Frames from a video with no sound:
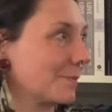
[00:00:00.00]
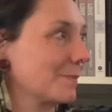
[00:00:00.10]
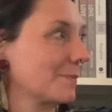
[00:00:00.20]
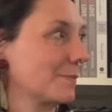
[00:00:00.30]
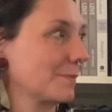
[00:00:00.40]

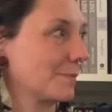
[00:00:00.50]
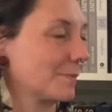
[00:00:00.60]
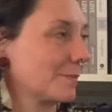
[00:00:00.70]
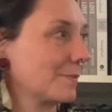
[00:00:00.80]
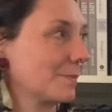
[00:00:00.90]

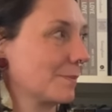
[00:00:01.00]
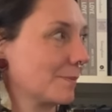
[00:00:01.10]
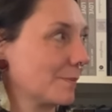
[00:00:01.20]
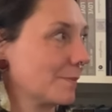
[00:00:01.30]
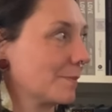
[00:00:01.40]

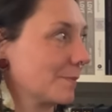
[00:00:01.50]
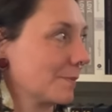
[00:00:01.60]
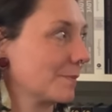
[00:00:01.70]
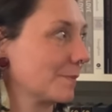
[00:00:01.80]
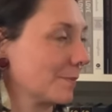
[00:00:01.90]

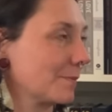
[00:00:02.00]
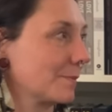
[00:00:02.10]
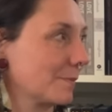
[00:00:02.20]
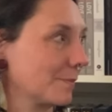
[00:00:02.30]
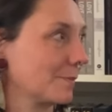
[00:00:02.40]

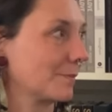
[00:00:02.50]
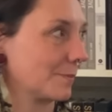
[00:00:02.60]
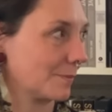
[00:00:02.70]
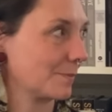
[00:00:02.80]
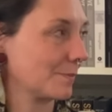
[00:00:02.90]

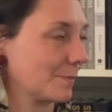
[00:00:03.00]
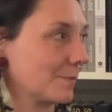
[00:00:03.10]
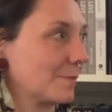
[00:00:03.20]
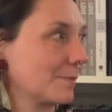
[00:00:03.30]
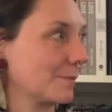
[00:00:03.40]

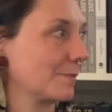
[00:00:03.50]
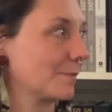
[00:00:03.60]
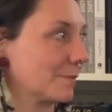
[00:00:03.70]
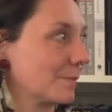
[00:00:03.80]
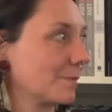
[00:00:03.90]

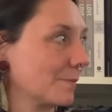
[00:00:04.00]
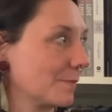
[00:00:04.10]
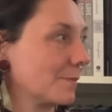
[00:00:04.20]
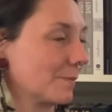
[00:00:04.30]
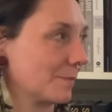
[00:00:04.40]

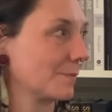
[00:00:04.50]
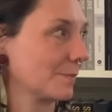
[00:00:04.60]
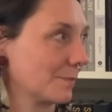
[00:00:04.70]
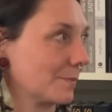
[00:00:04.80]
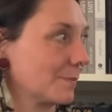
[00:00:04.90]

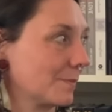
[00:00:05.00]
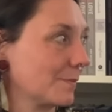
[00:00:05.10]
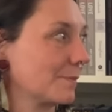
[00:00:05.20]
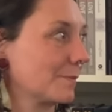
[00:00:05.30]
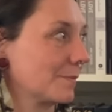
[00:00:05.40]

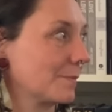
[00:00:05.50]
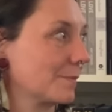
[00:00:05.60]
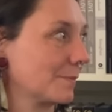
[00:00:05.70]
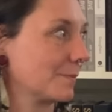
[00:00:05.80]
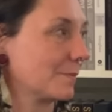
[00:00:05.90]

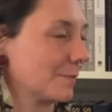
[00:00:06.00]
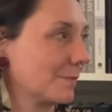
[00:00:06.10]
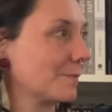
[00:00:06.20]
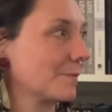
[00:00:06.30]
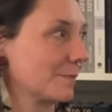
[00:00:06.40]

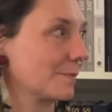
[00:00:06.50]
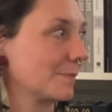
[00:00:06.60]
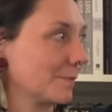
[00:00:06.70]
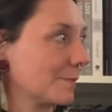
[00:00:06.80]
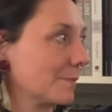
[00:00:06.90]

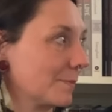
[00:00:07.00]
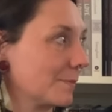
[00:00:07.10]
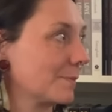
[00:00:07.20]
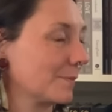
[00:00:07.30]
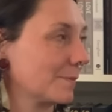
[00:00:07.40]

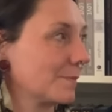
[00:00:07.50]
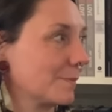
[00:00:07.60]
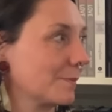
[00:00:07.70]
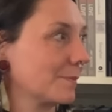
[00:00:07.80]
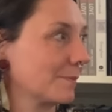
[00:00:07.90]
No words are spoken by the person on screen.